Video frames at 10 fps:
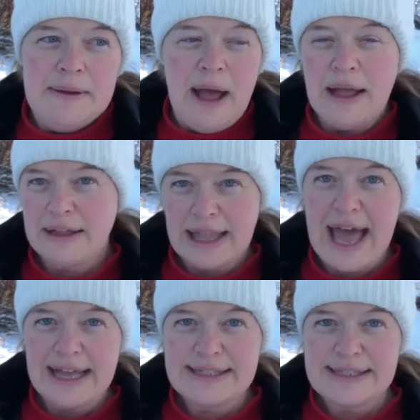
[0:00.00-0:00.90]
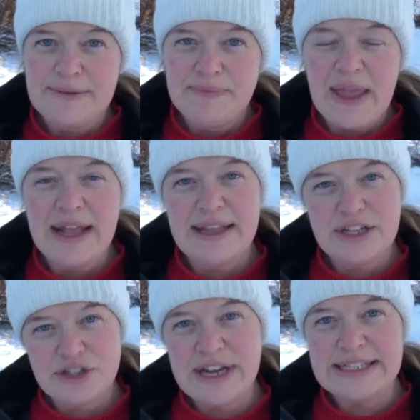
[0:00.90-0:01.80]
a glass, and then
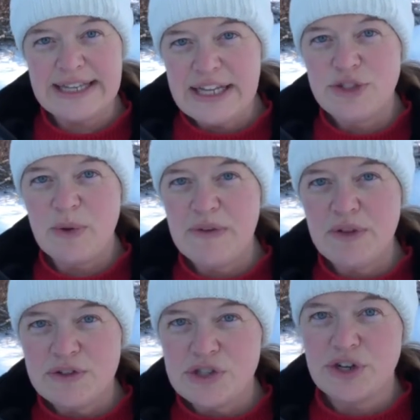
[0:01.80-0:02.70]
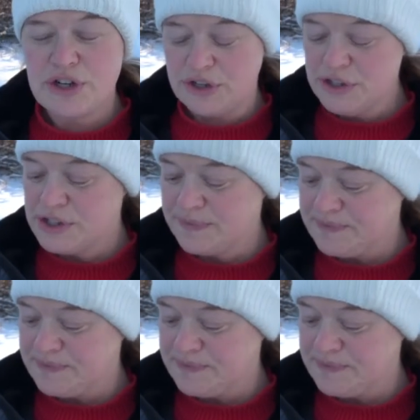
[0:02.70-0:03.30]
trace each one of those circles